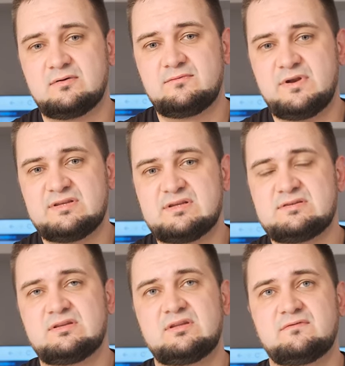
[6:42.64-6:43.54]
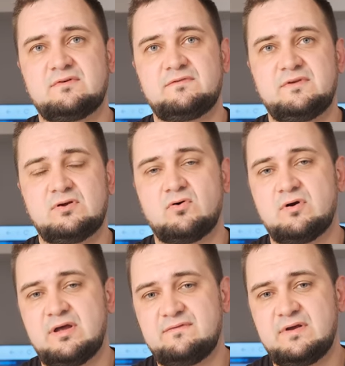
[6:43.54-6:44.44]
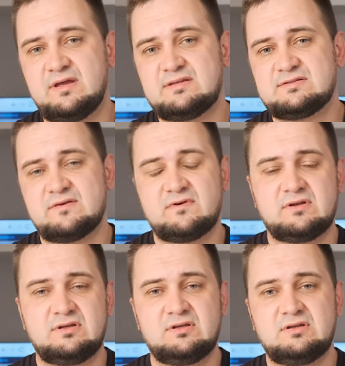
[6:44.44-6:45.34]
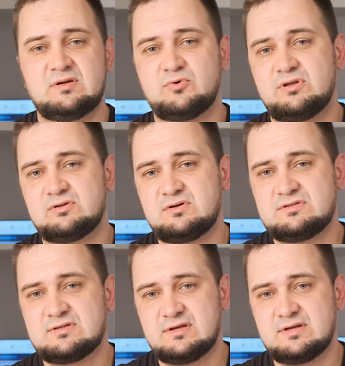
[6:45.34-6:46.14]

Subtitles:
very sensitive FIO FA7 in-ear monitors,